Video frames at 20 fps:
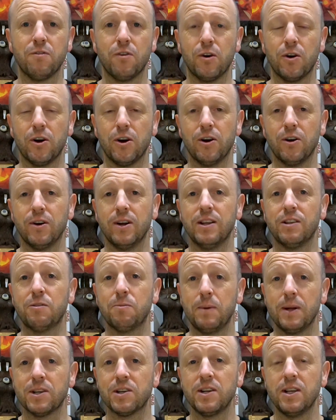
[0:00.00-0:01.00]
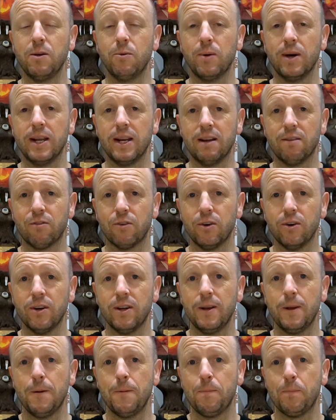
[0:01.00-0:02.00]
for her, especially whenever
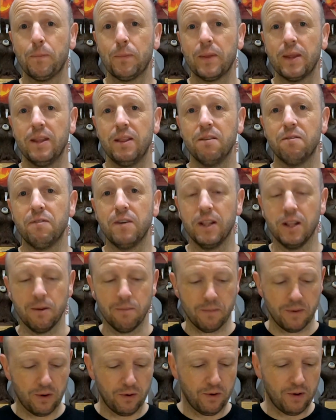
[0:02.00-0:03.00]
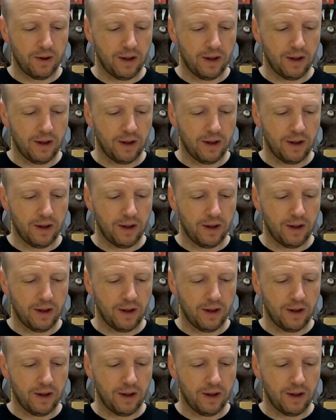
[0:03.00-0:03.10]
the film